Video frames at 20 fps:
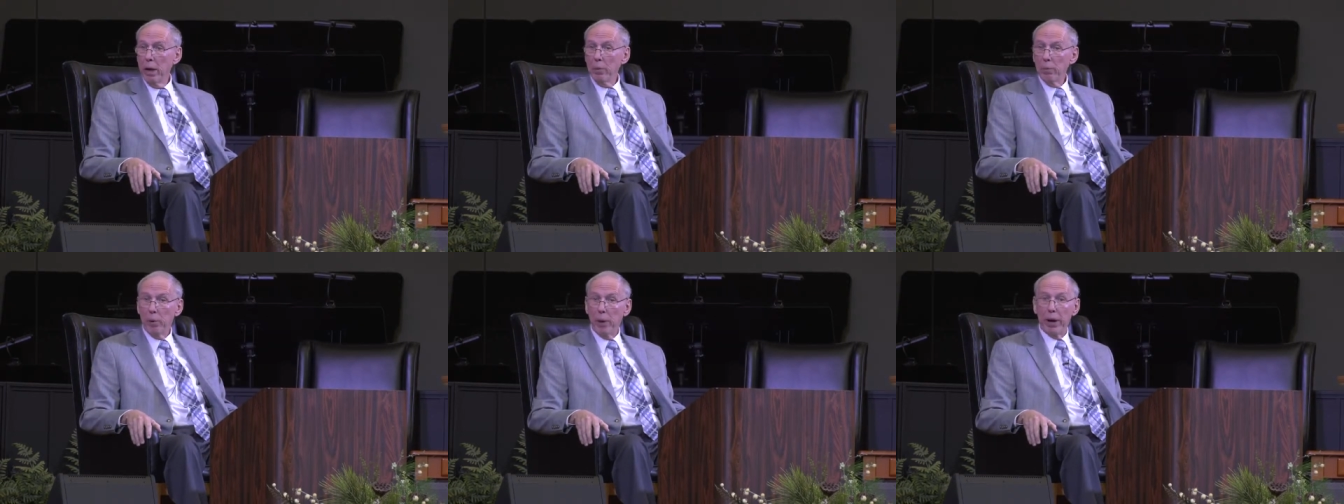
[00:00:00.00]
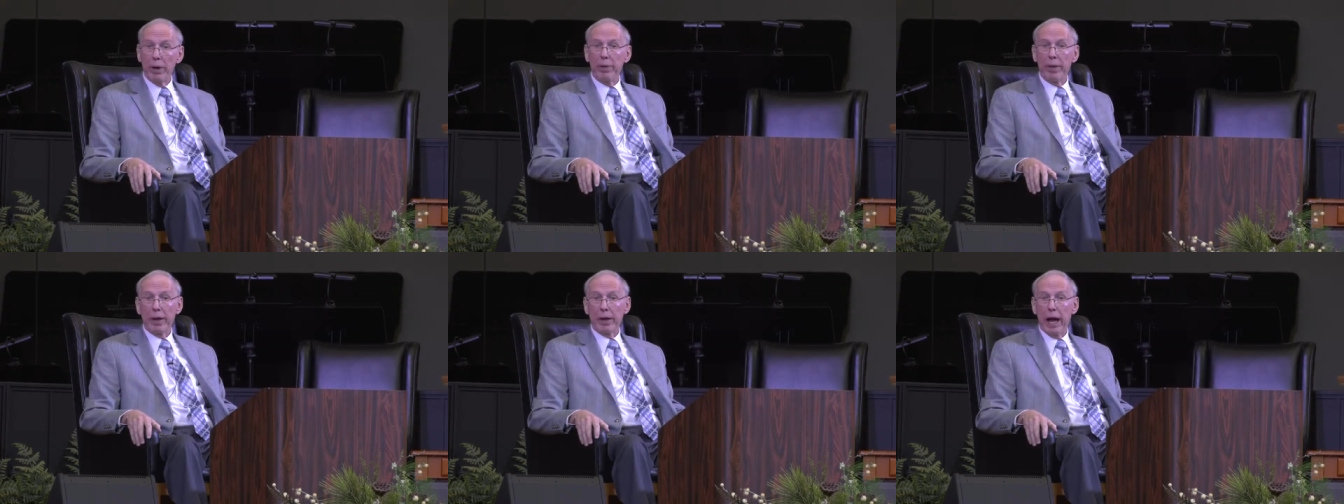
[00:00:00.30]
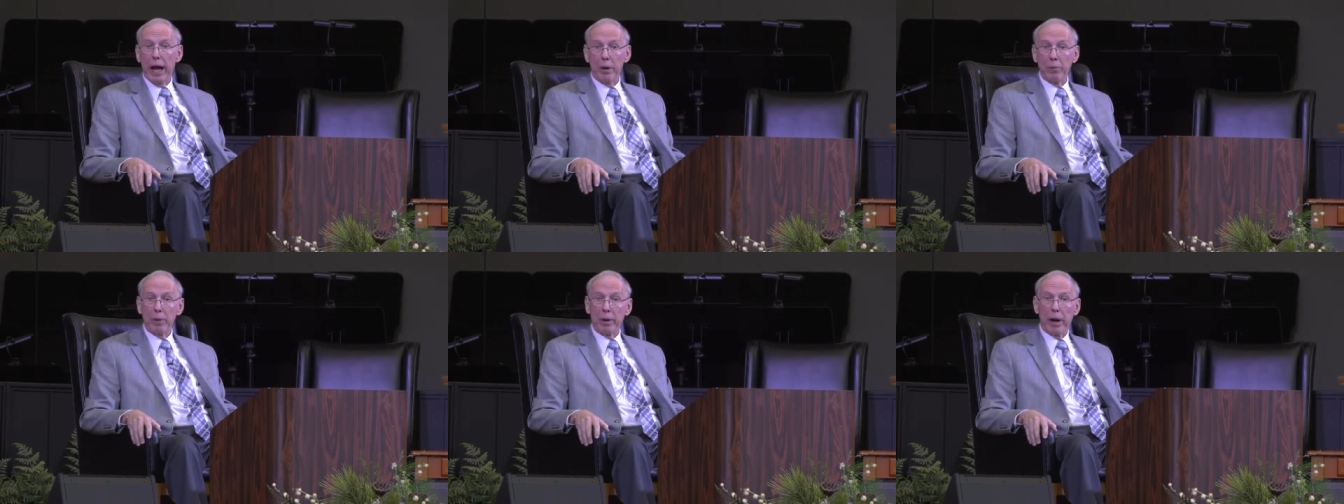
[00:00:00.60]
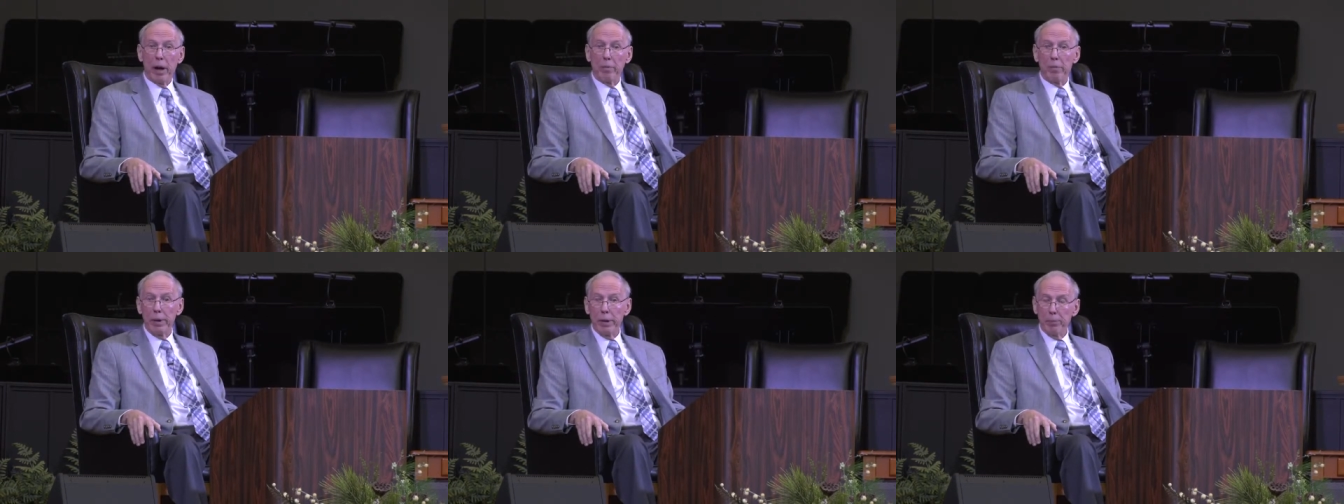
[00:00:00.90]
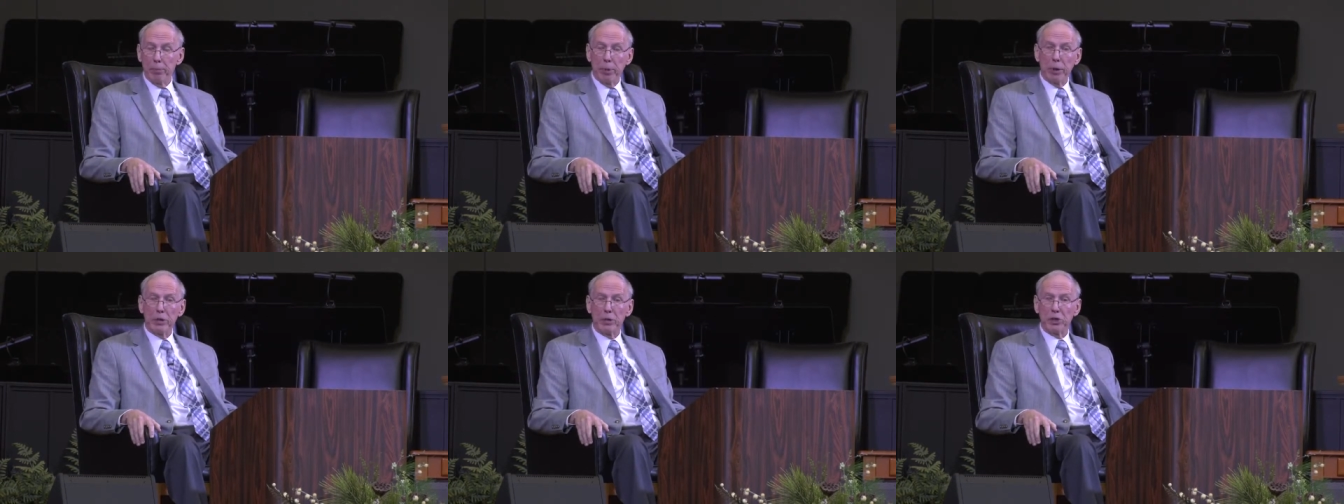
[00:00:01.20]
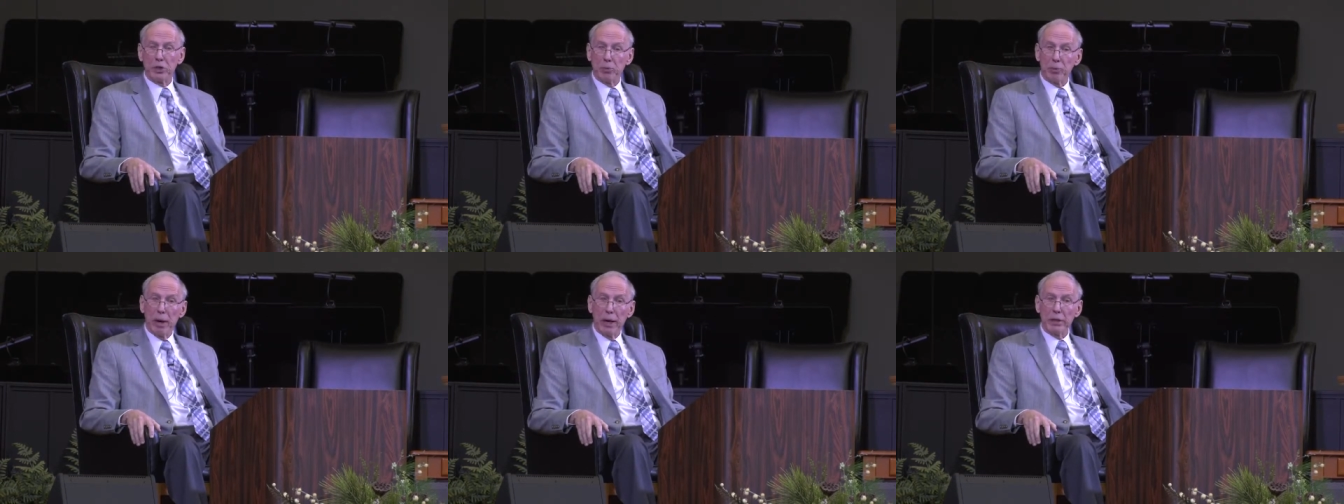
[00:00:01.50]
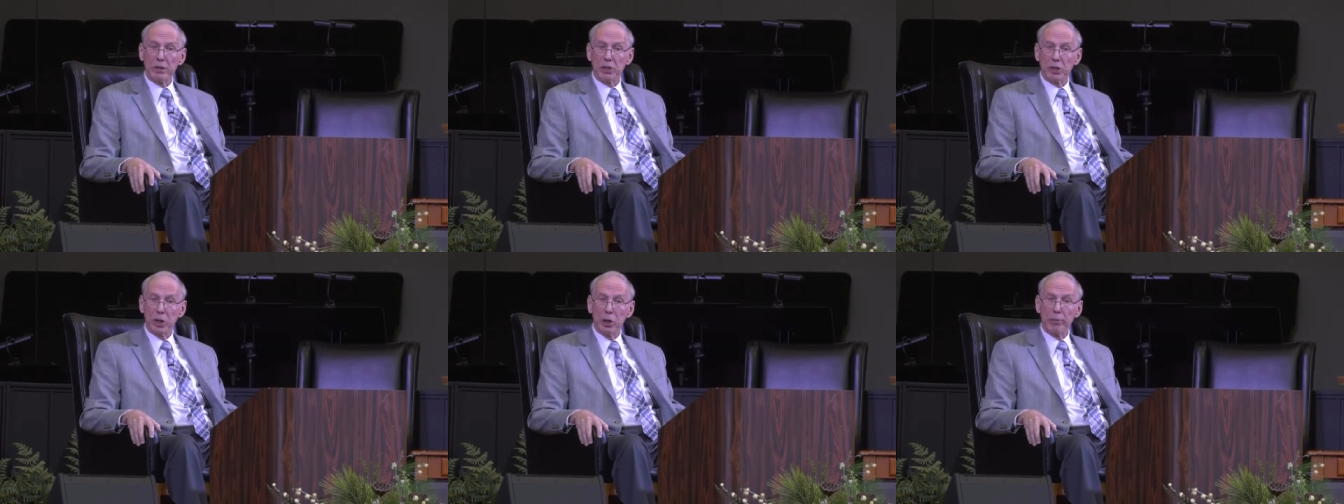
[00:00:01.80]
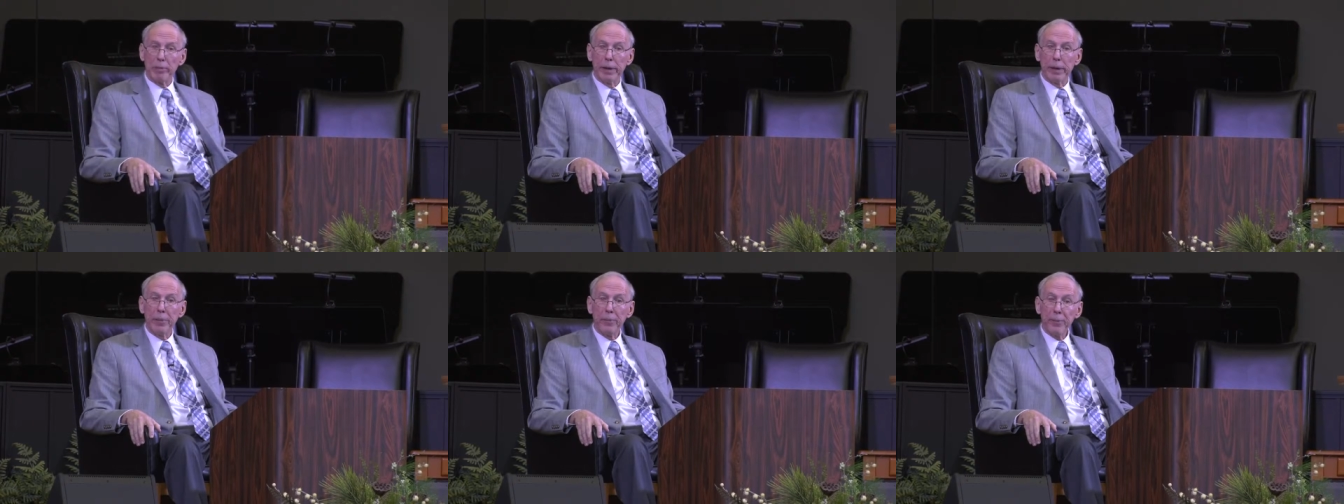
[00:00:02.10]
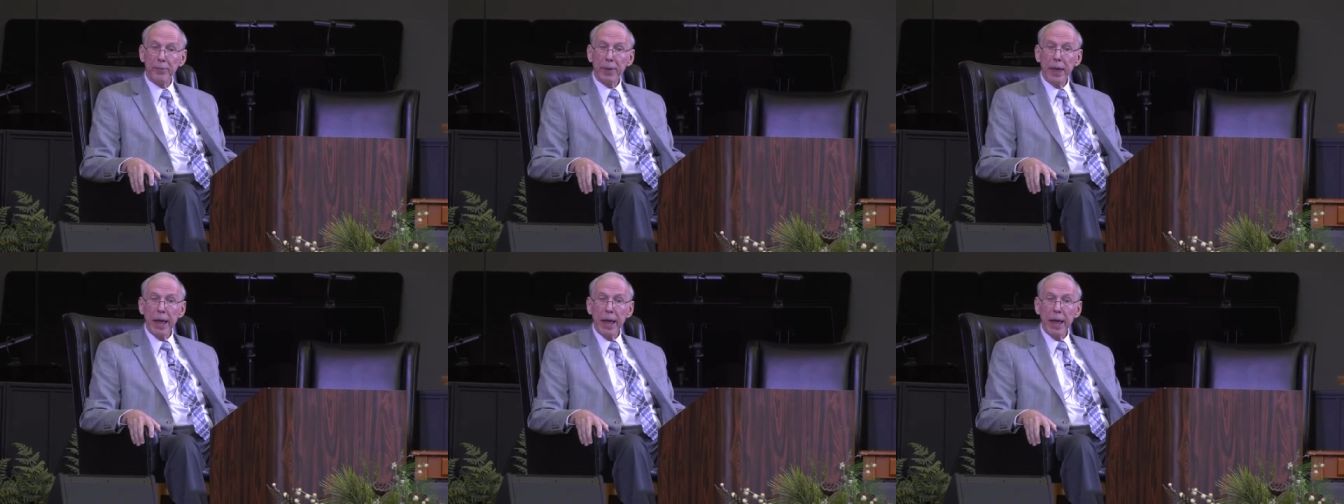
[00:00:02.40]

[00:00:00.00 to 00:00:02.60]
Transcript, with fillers: praying that God would help me preach the right sermon